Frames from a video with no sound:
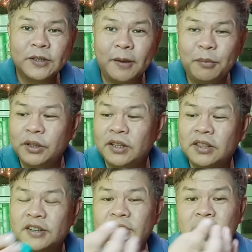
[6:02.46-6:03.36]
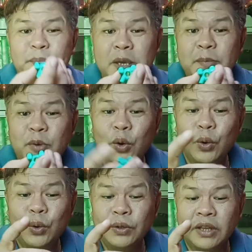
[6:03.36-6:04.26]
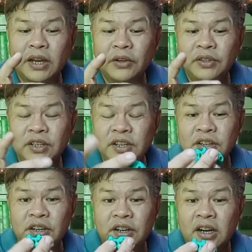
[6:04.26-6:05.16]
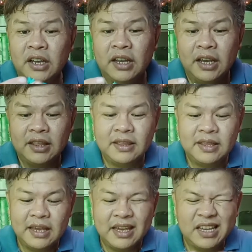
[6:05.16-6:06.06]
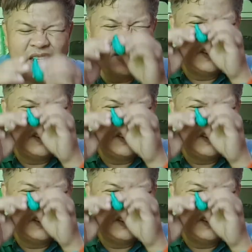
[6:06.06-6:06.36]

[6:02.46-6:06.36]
assemble it, there's a peephole down here, and then